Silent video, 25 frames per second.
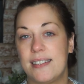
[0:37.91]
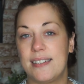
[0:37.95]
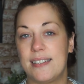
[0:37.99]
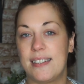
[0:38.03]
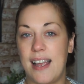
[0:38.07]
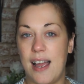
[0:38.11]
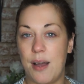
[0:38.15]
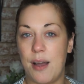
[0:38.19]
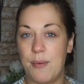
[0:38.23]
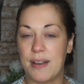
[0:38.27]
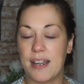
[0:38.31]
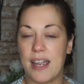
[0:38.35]

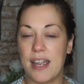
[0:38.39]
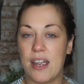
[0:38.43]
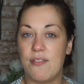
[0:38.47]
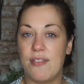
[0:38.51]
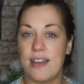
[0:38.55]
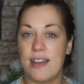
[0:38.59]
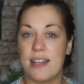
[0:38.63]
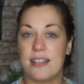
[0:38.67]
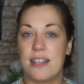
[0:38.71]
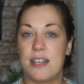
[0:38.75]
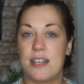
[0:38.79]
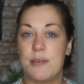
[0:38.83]
how I get
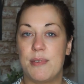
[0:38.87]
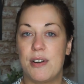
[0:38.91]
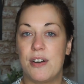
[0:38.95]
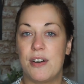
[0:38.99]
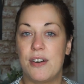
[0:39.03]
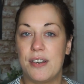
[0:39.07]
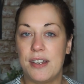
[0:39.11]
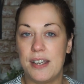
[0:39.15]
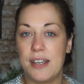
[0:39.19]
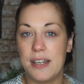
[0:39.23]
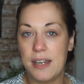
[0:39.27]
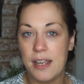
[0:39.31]
ready in the
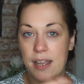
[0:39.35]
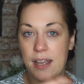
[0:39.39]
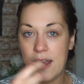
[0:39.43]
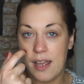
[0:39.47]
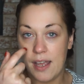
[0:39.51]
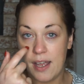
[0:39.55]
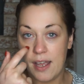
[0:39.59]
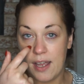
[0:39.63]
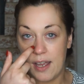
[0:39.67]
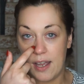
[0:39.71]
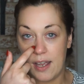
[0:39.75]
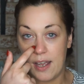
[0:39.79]
morning,
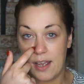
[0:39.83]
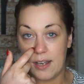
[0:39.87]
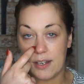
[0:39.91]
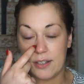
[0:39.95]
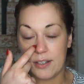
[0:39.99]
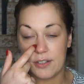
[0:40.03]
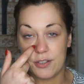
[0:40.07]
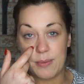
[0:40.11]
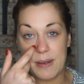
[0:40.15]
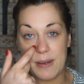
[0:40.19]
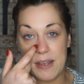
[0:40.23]
because